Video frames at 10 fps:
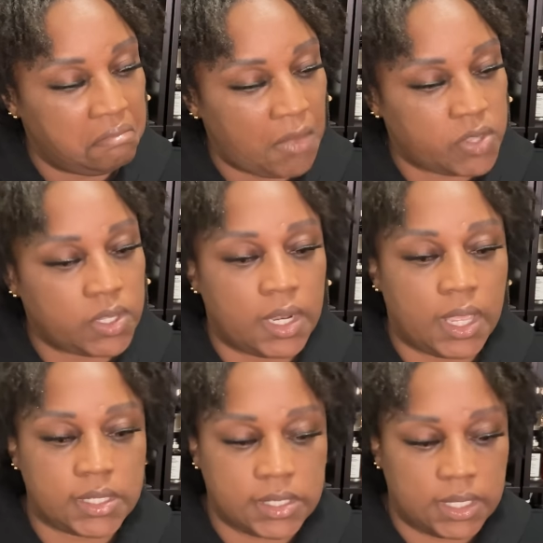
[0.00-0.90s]
I'll say the
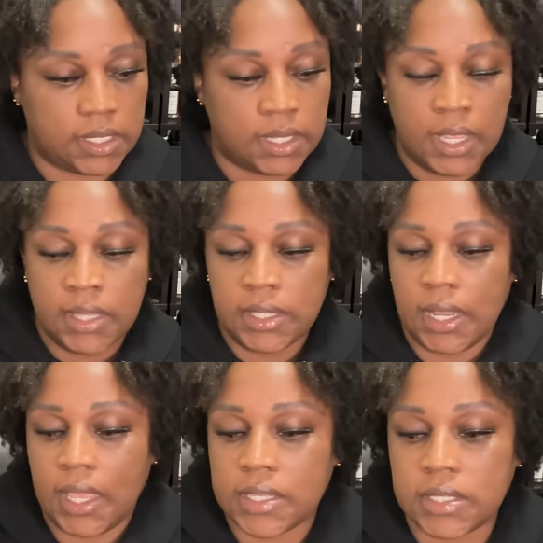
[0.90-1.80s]
last ten. The
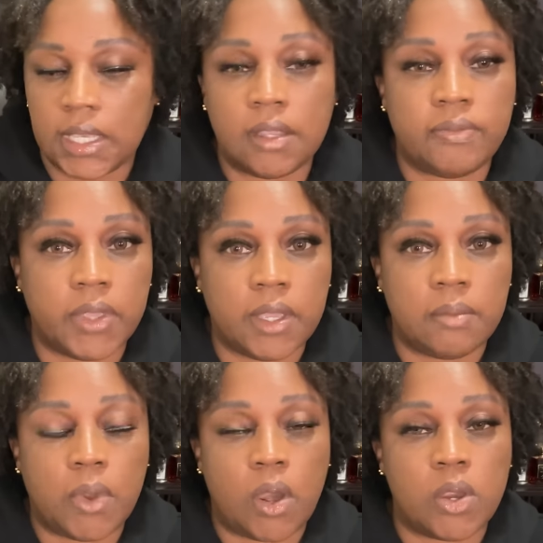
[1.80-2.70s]
last ten of
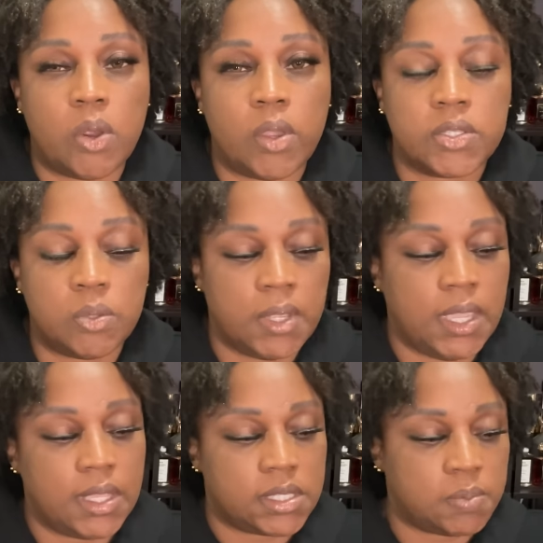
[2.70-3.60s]
them are going to
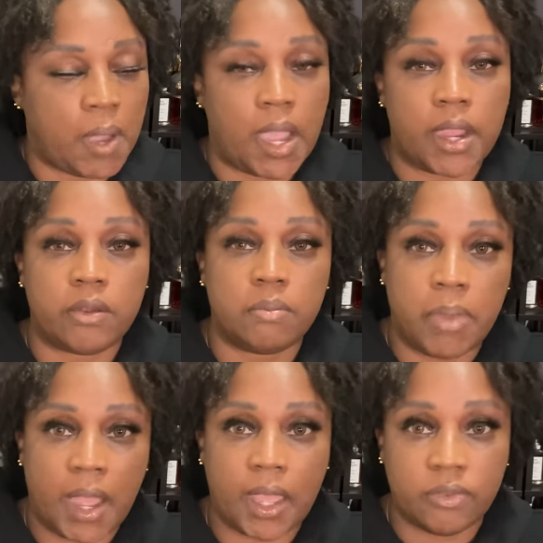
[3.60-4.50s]
be inspired
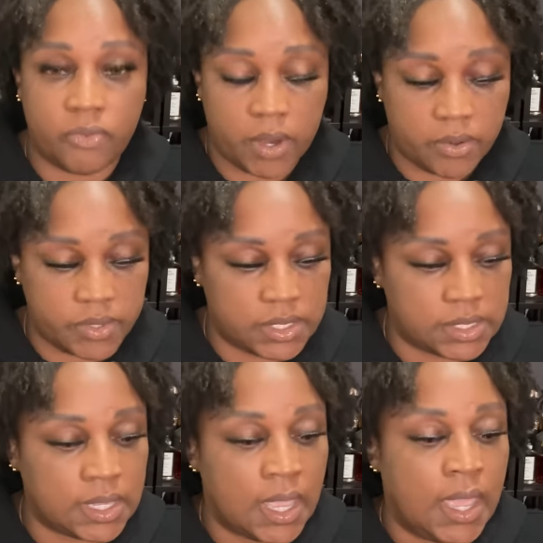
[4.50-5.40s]
by
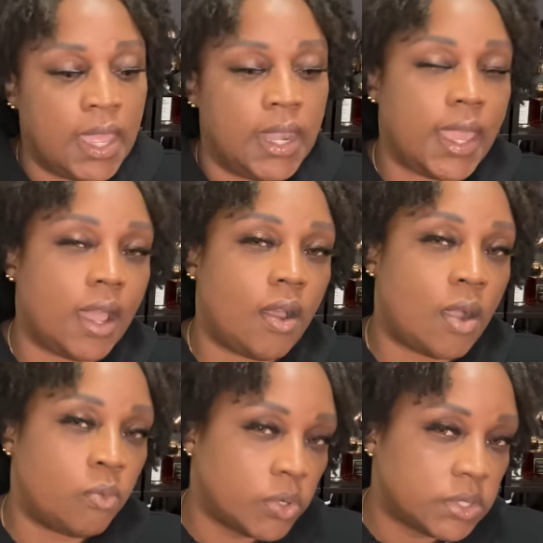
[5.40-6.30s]
fragrances. Now,
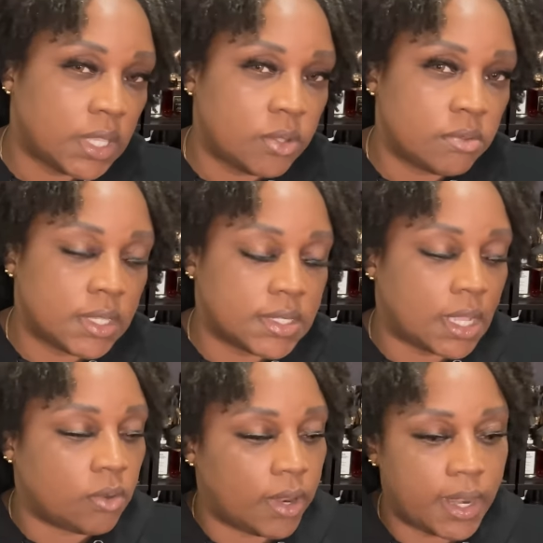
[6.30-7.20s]
I will tell you this. I
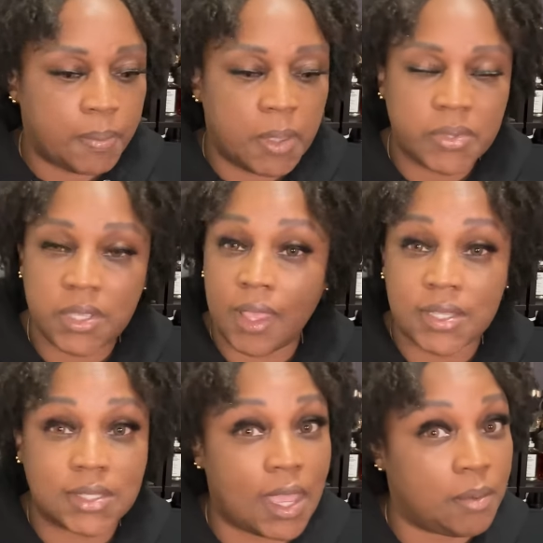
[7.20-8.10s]
know a lot of people say
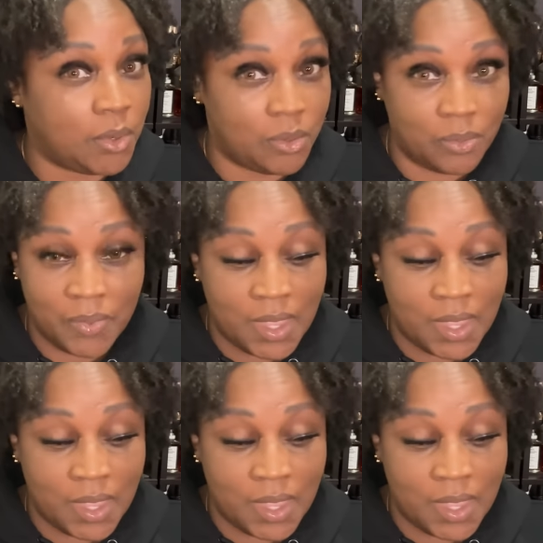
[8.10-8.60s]
that's taboo.